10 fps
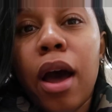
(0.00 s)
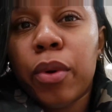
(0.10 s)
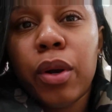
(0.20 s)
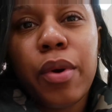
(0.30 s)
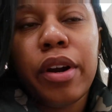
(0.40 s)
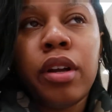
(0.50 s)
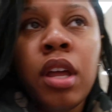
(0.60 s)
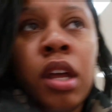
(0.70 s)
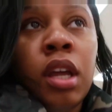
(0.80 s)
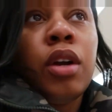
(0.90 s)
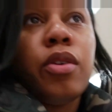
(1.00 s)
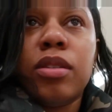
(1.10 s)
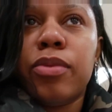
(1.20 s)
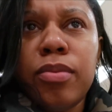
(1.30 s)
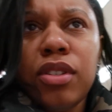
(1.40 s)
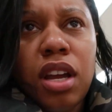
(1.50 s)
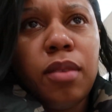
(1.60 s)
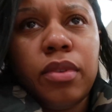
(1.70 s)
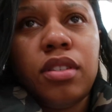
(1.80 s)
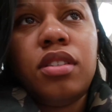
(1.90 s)
I want to wear Christmas
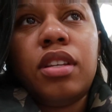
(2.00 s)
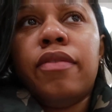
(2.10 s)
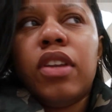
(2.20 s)
pajamas and